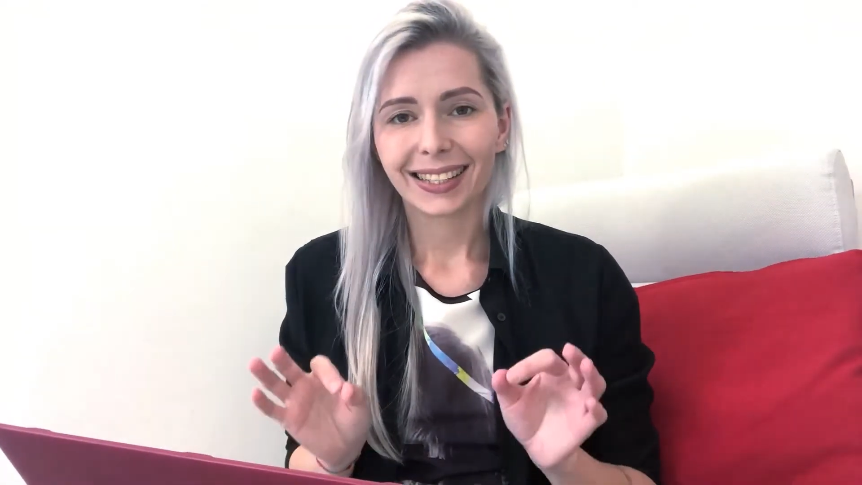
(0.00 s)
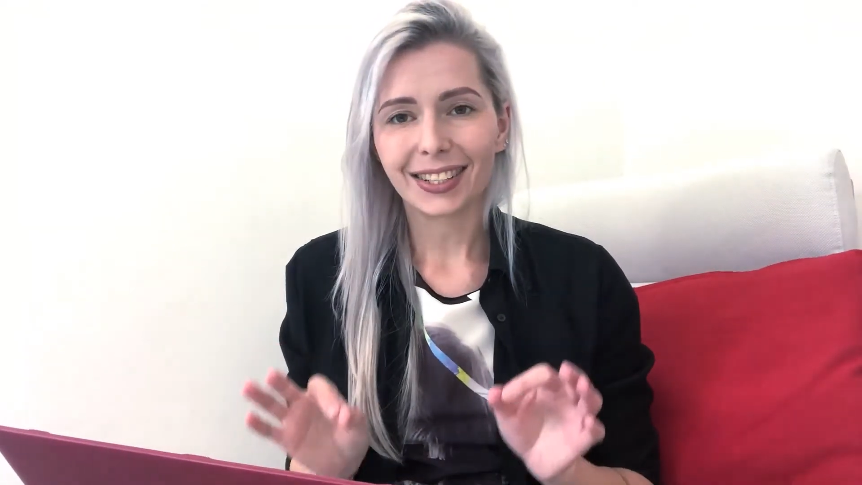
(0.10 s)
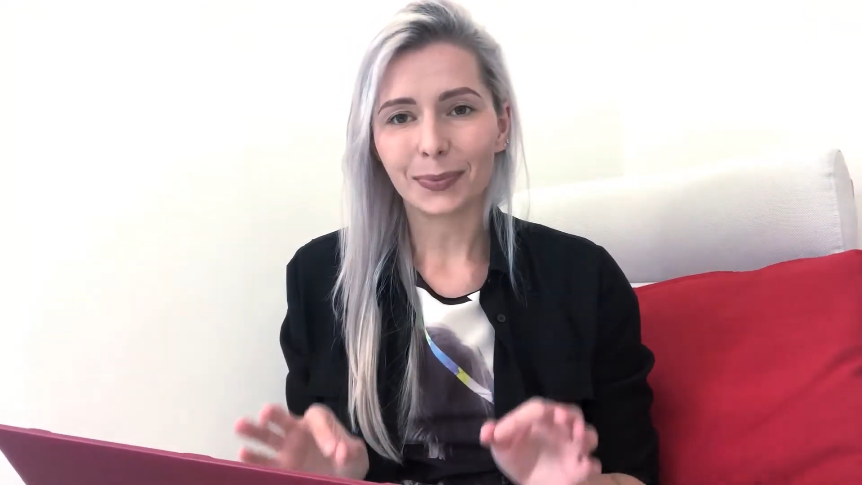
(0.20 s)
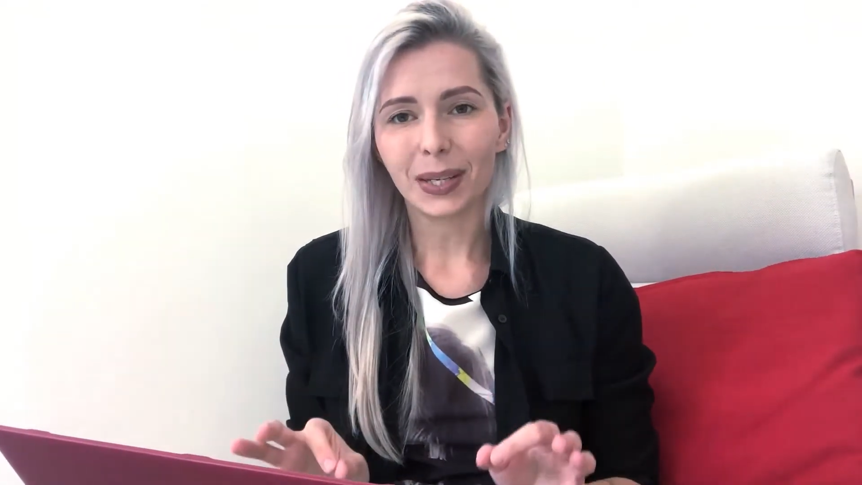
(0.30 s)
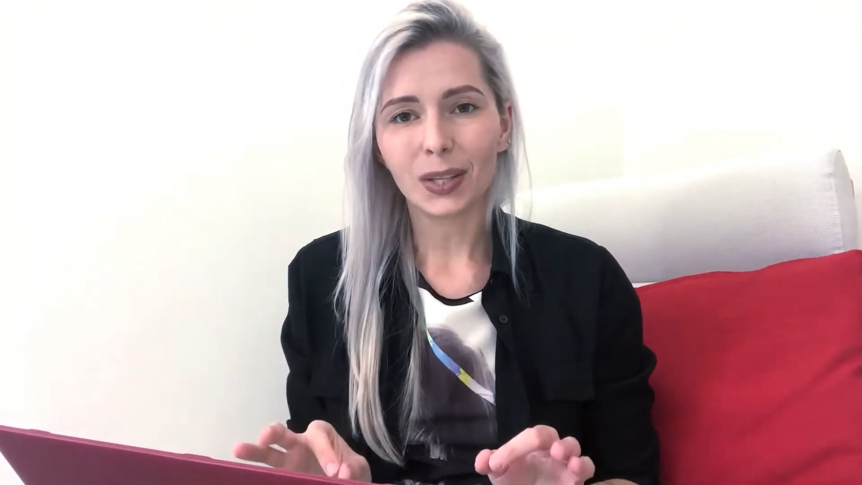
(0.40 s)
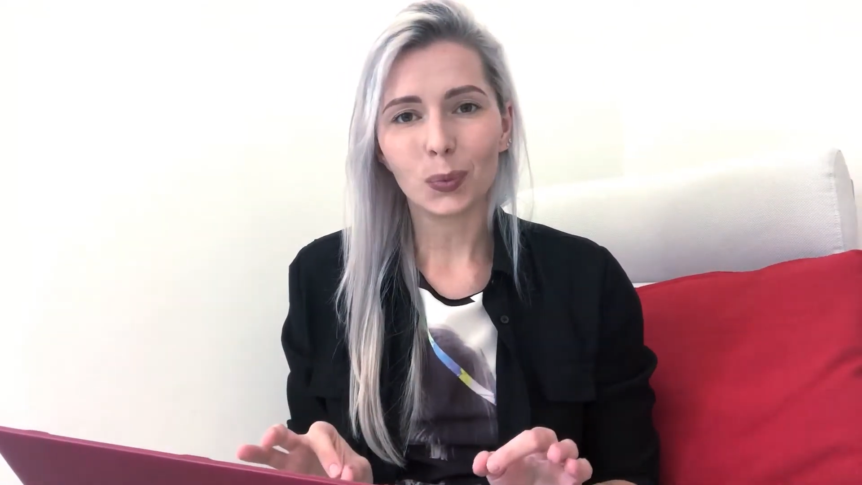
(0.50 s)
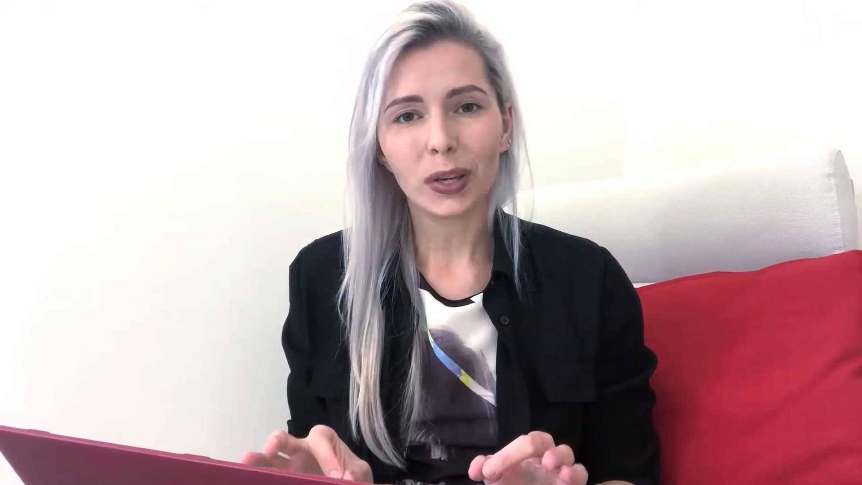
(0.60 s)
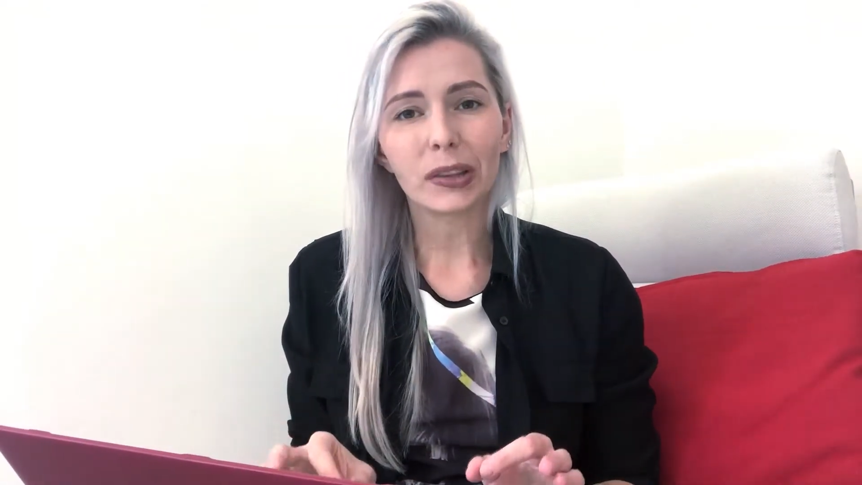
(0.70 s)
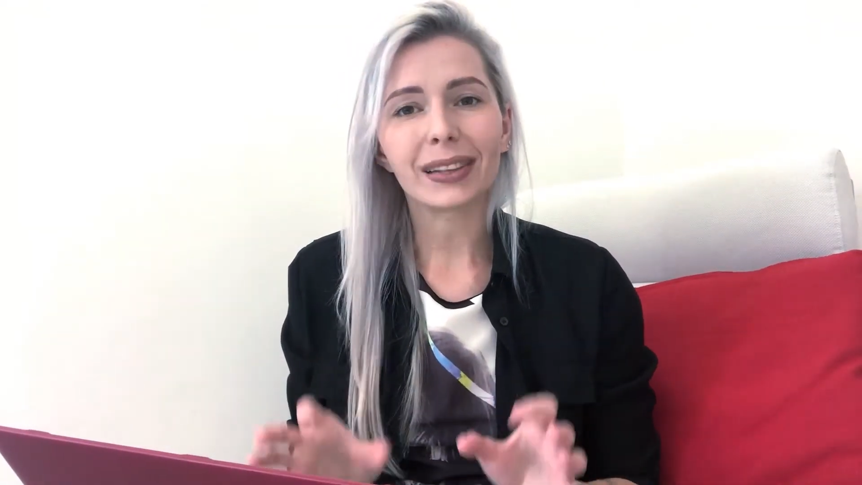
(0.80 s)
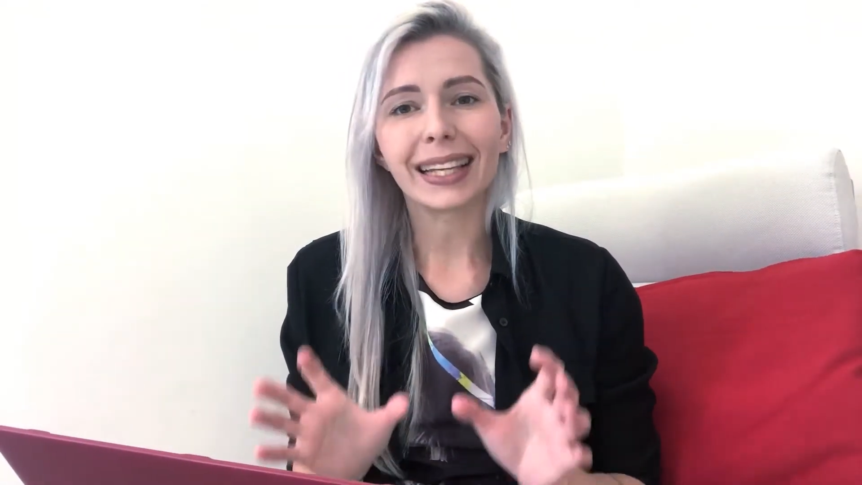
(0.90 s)
To begin
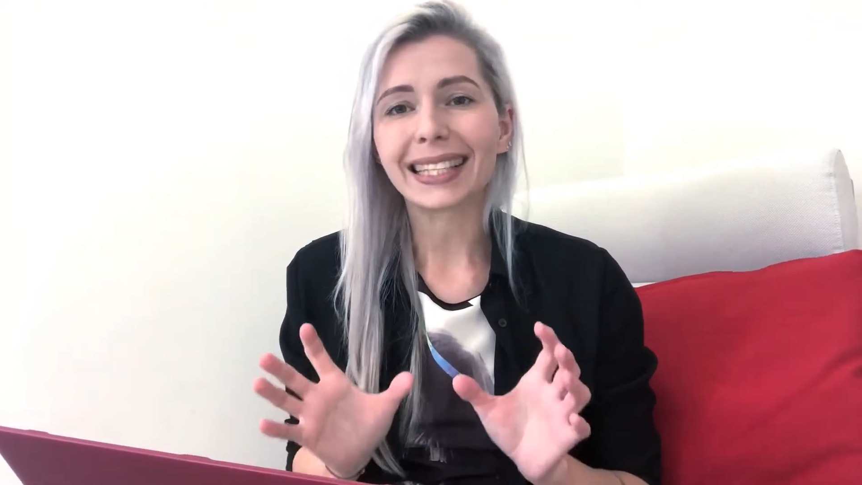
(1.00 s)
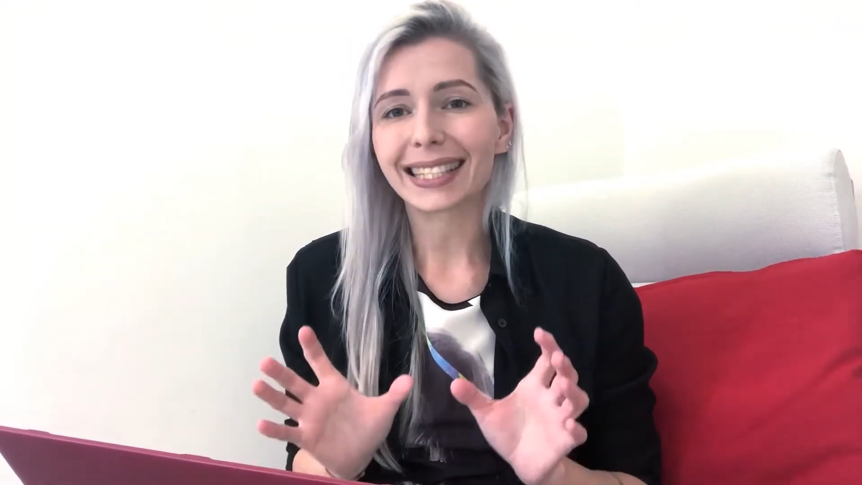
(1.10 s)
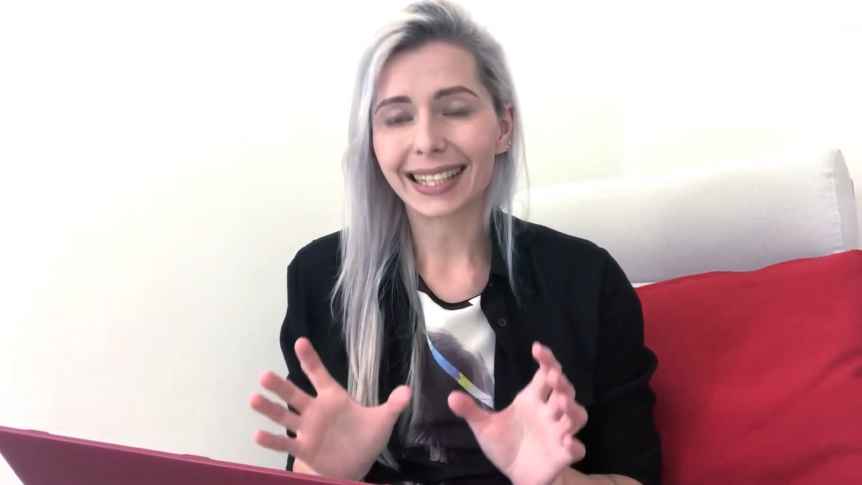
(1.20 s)
with, let's